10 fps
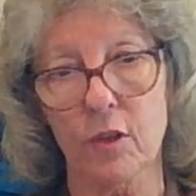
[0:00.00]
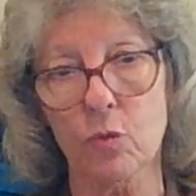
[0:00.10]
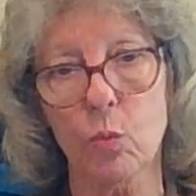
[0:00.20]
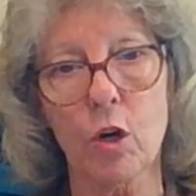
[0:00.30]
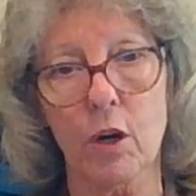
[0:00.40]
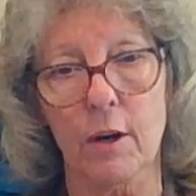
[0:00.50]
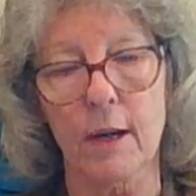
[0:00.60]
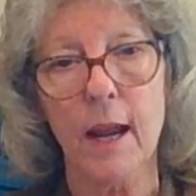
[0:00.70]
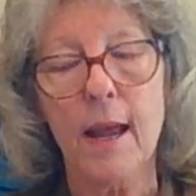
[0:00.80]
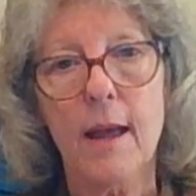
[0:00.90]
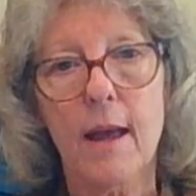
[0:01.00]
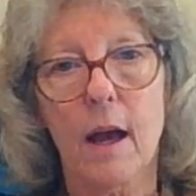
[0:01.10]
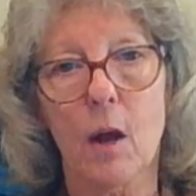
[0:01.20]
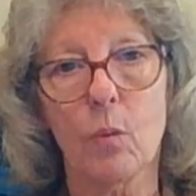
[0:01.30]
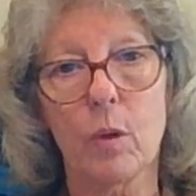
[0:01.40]
His Word,
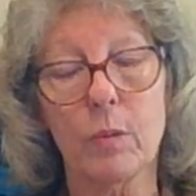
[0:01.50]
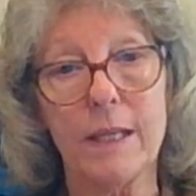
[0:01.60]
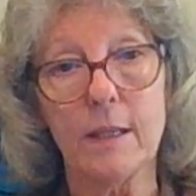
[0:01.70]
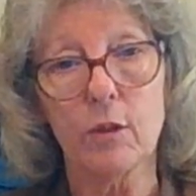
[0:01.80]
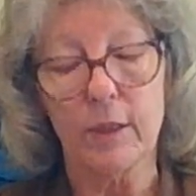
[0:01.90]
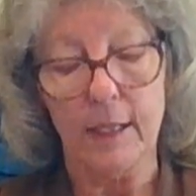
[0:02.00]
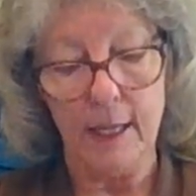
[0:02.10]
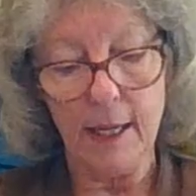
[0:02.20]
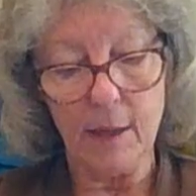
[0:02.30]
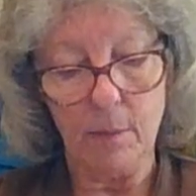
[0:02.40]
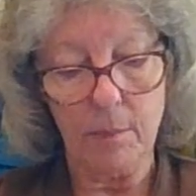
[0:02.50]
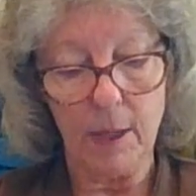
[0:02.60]
uh, when we yield to Him.